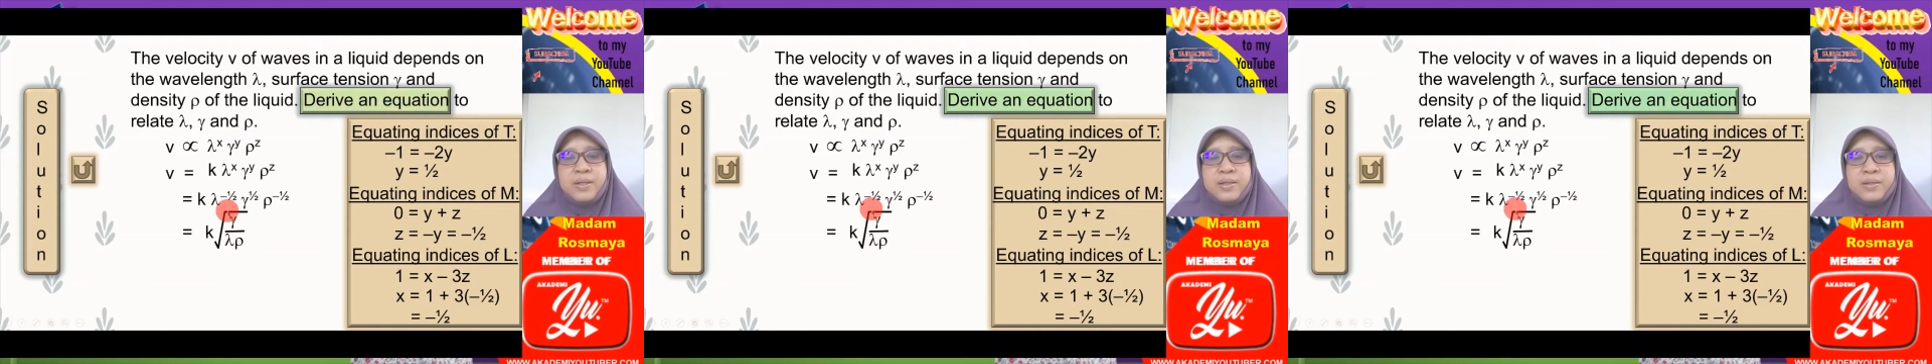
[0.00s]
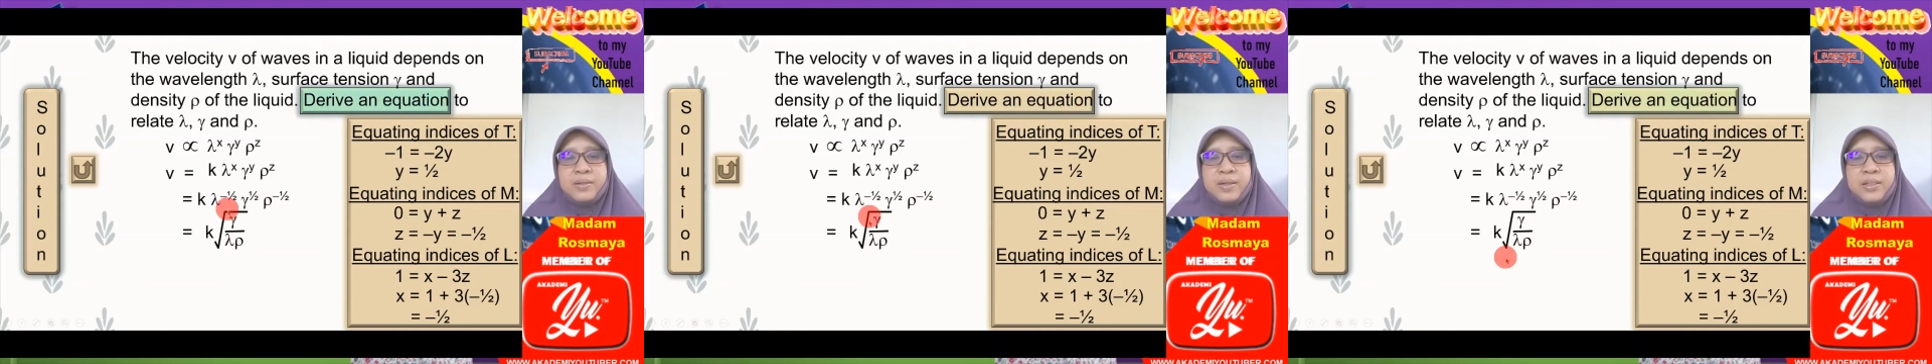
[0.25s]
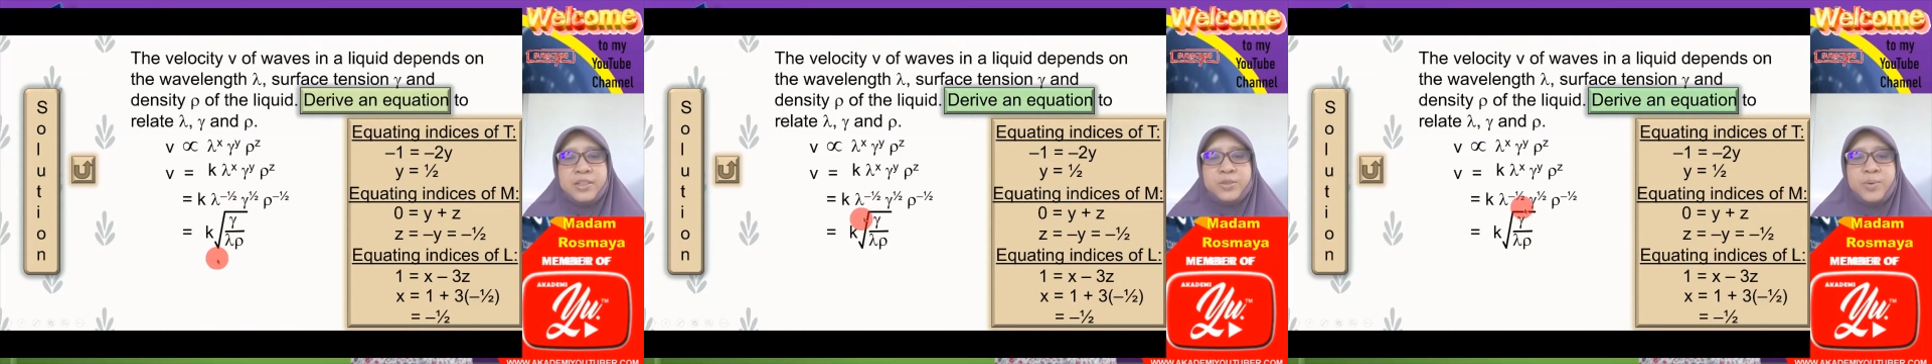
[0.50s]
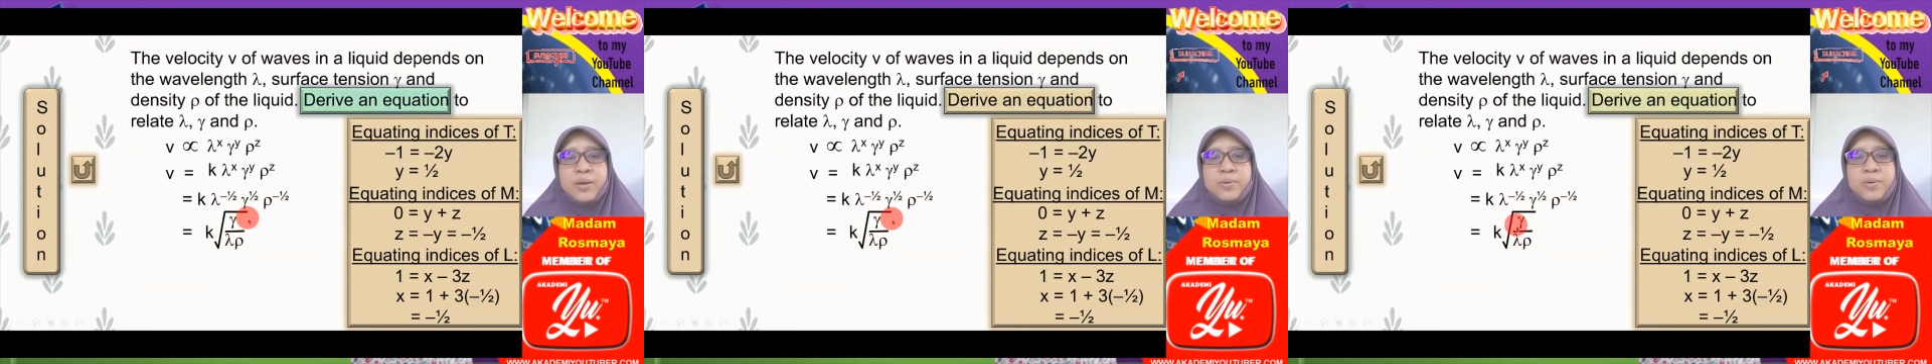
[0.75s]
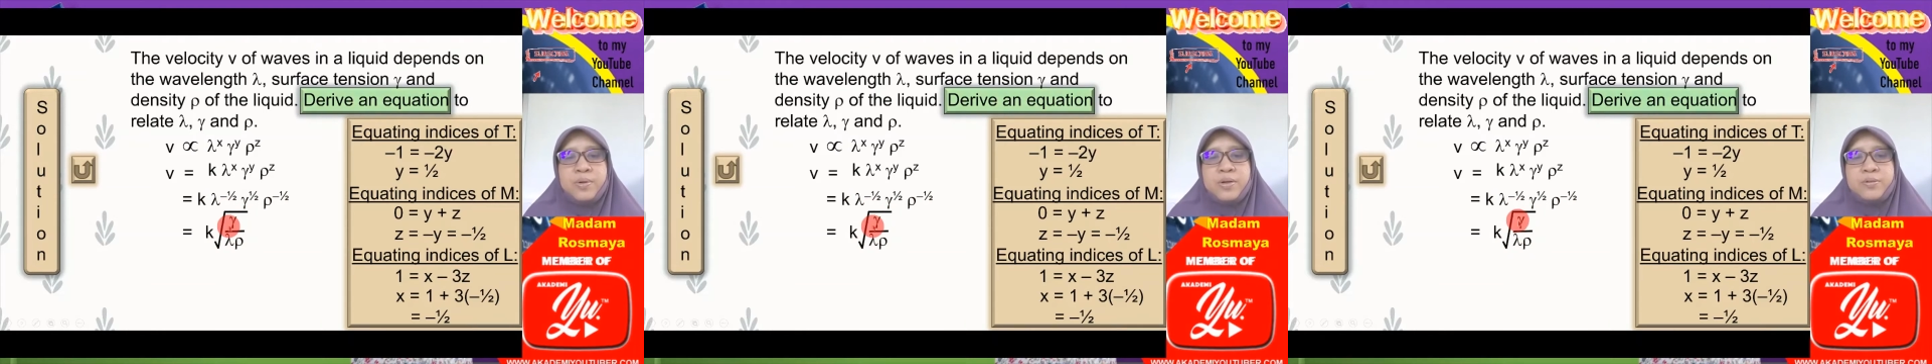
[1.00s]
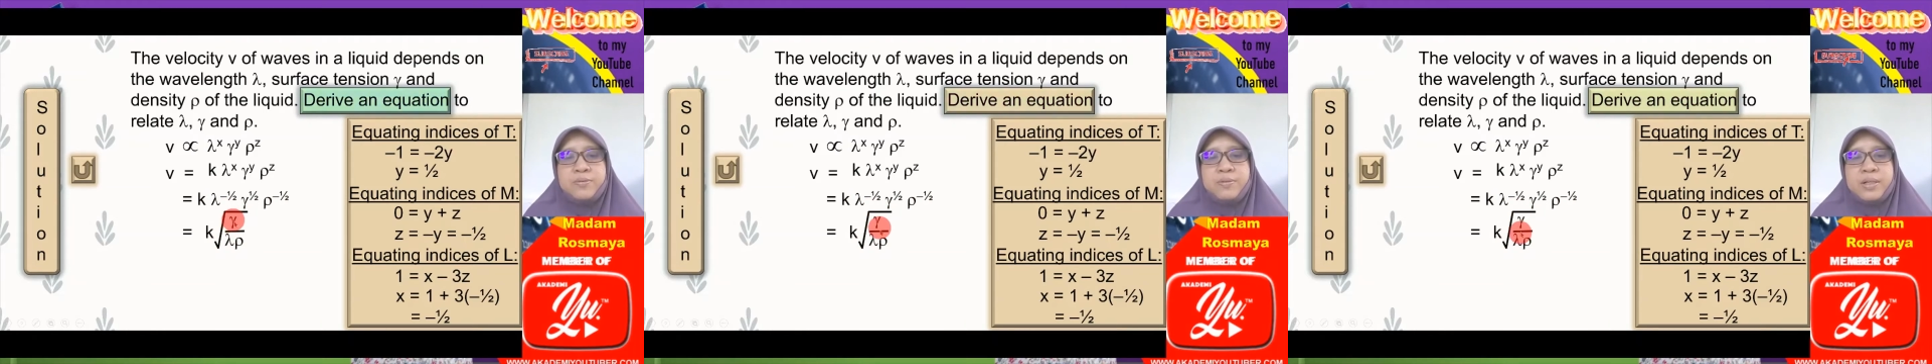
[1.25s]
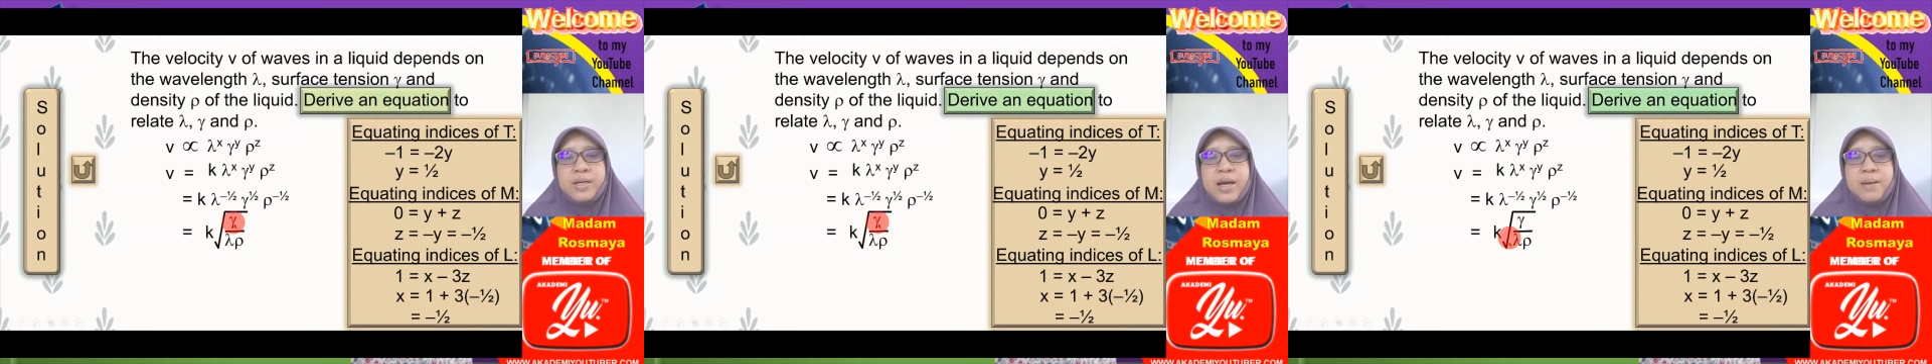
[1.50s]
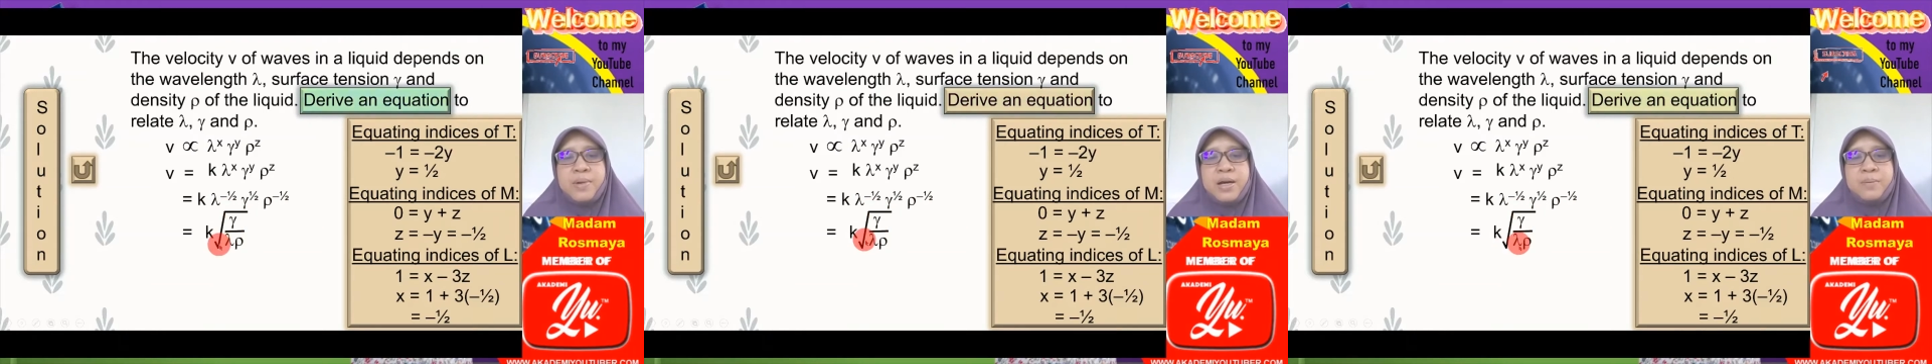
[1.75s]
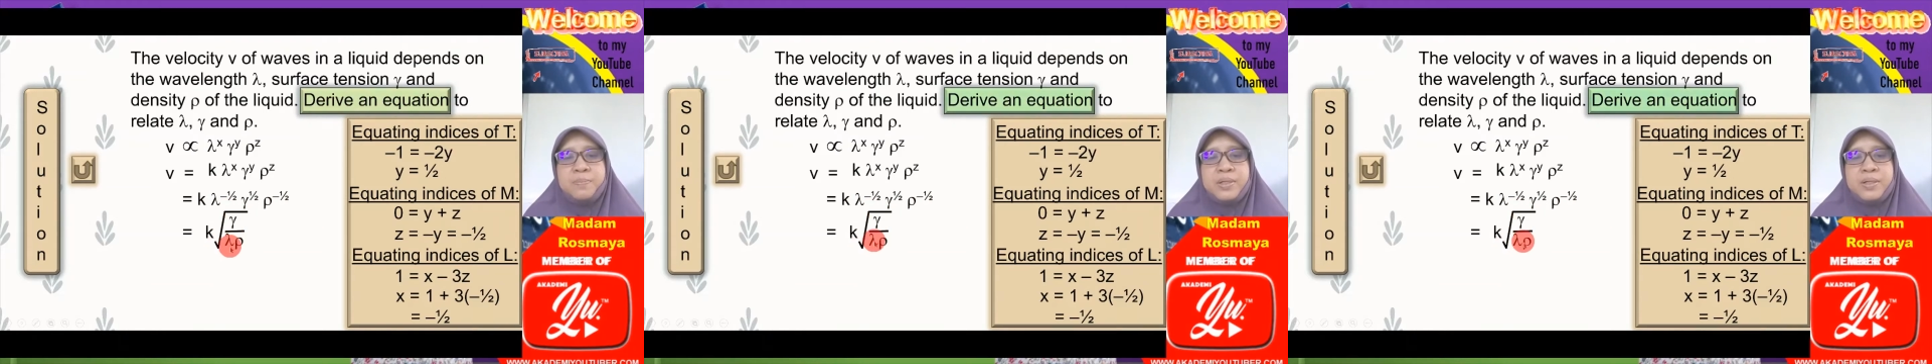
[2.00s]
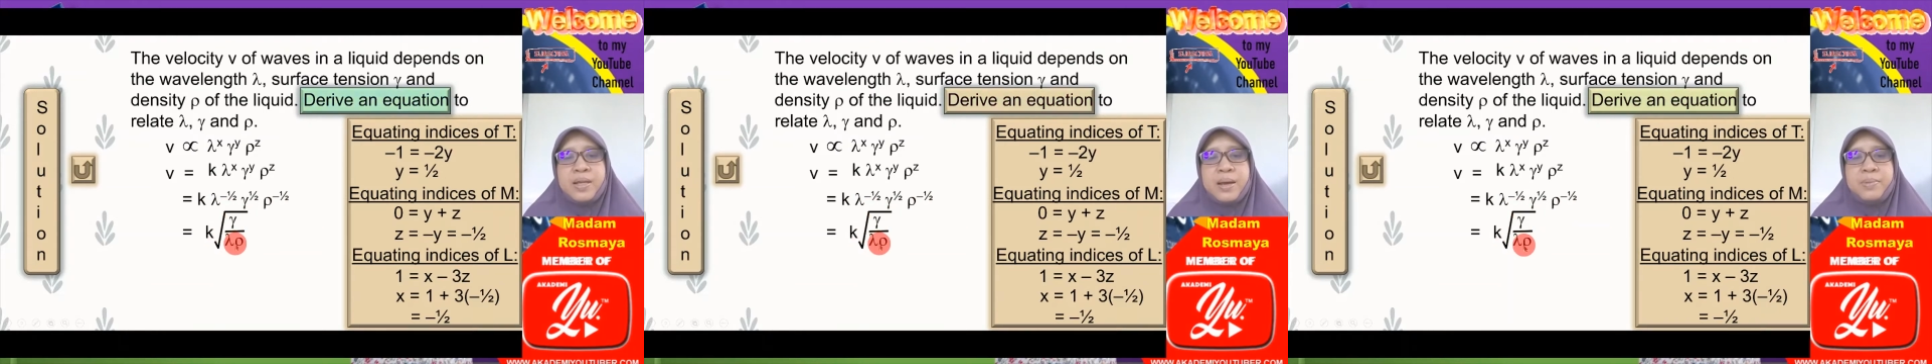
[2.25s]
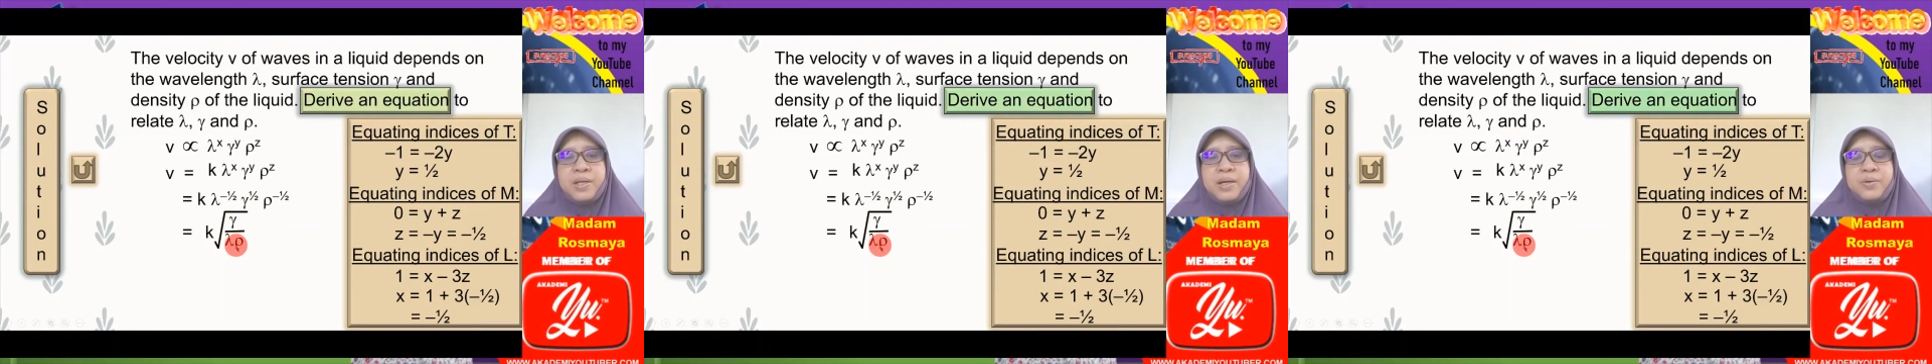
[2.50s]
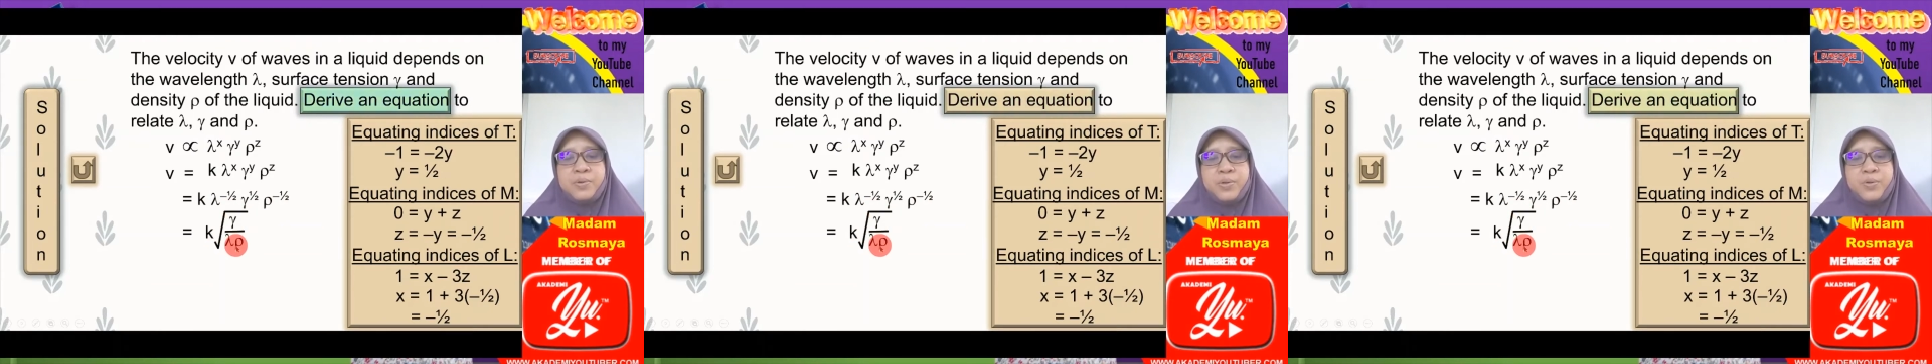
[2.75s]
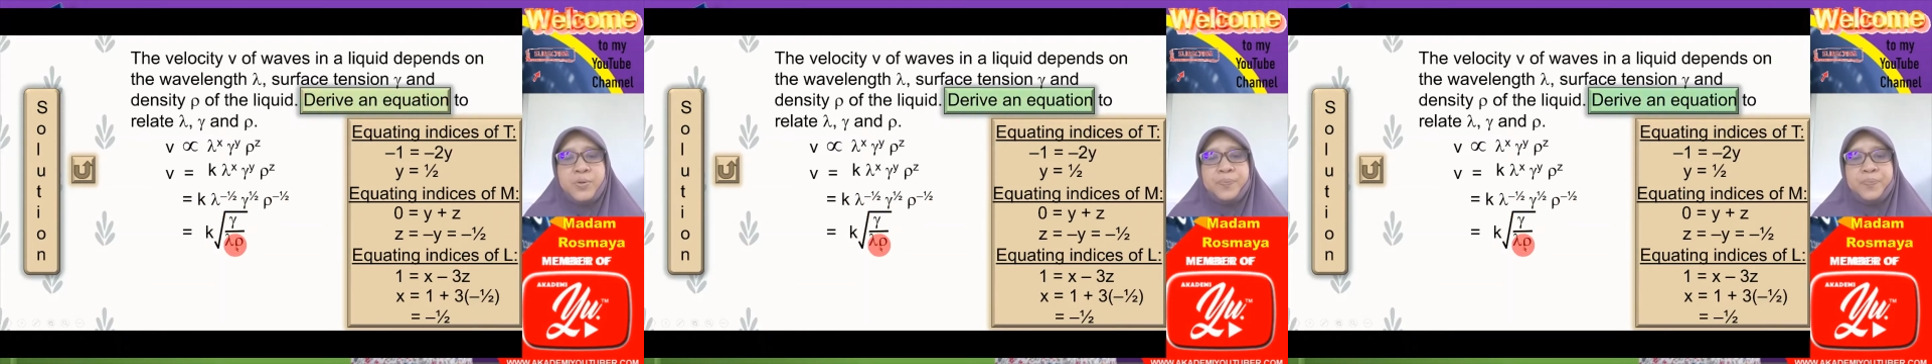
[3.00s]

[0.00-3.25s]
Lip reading: Okay, square root of gamma per lambda rho.